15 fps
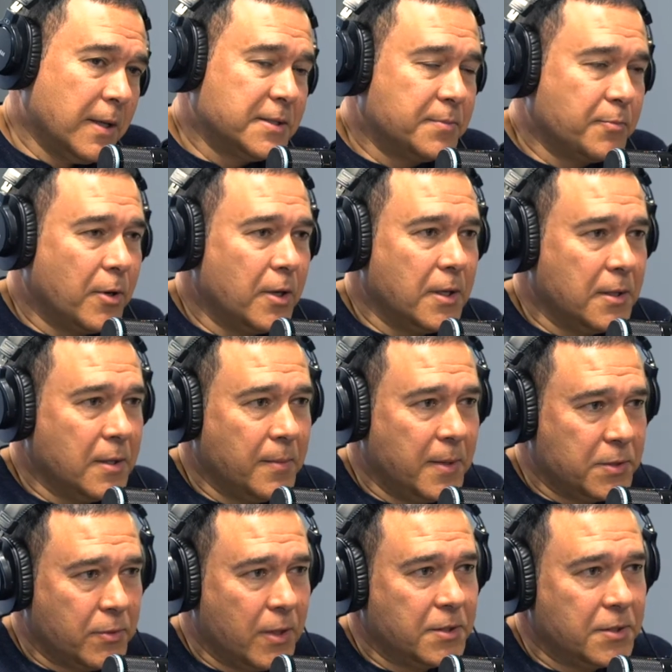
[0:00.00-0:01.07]
that's probably not the
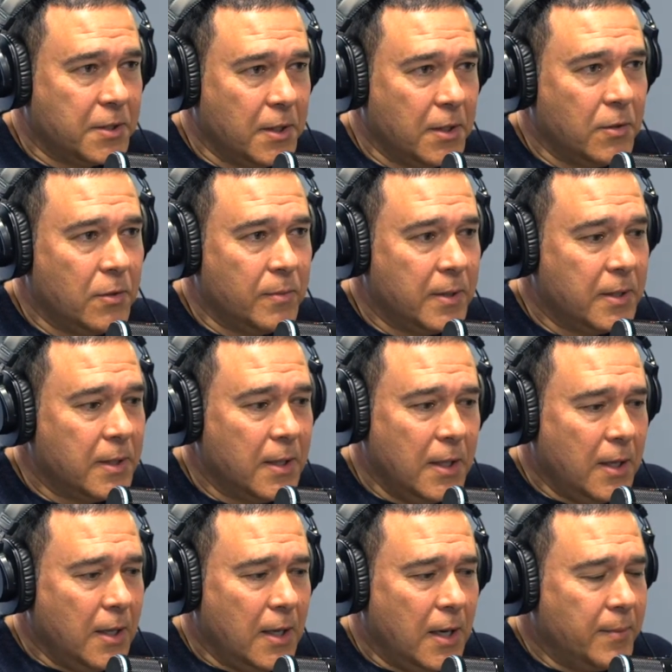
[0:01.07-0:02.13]
best route to go. But
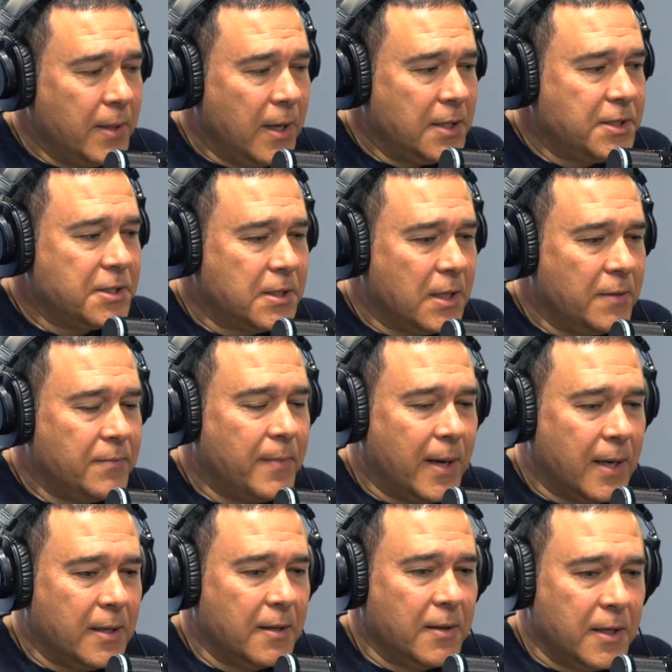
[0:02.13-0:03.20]
I mean, I just love
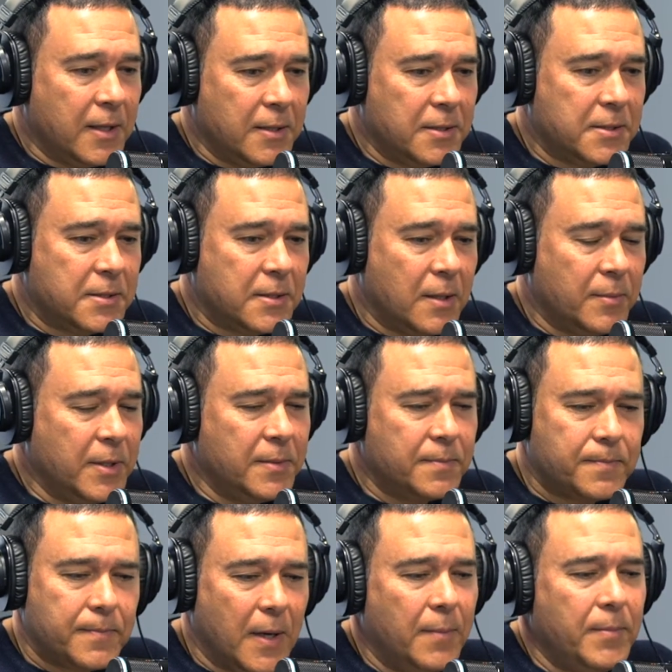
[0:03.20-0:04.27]
buying things. I mean,
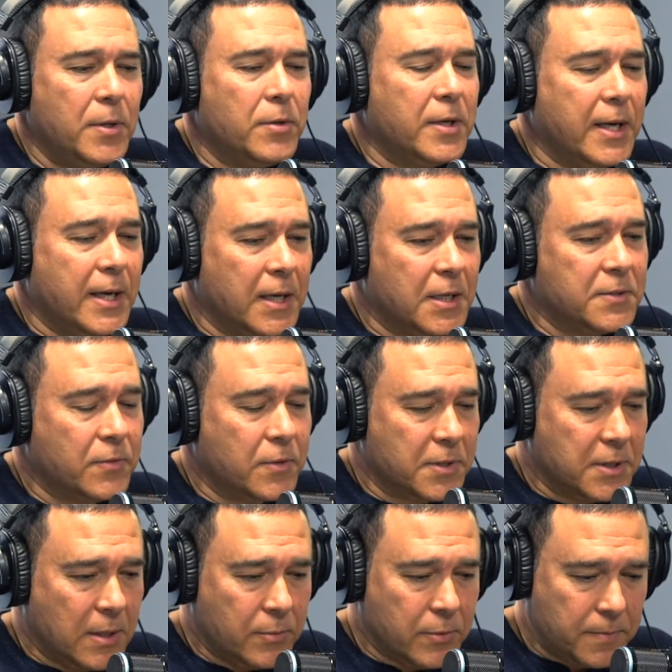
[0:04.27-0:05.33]
I'm building a house, for
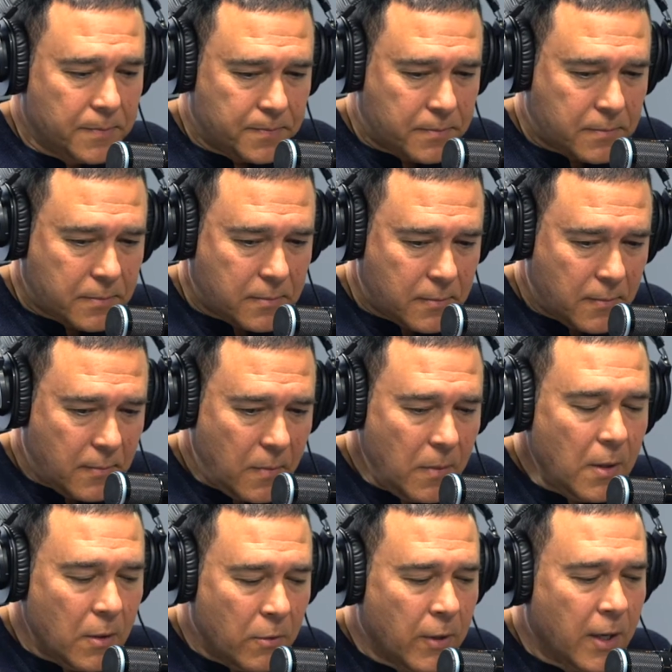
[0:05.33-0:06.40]
example,
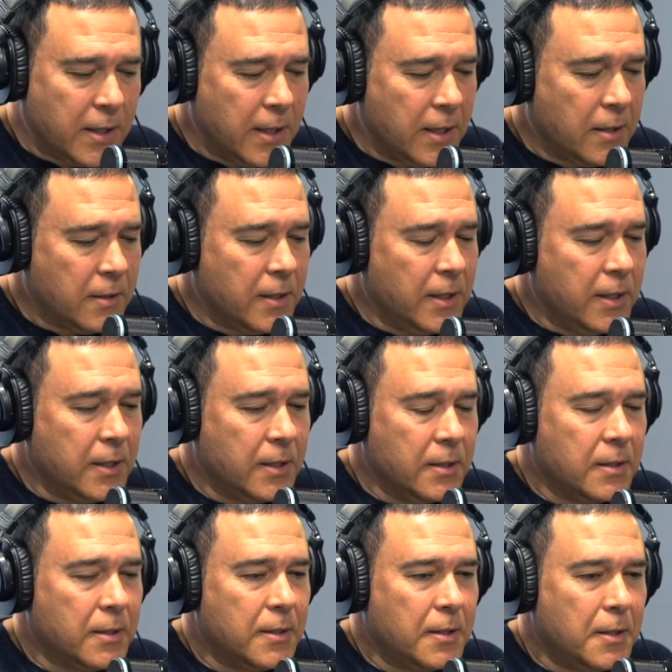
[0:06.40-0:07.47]
right now,
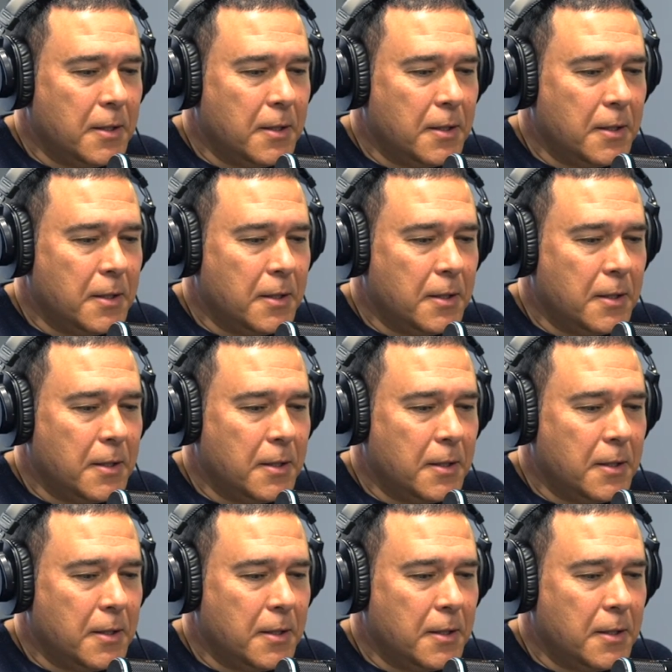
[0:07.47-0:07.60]
and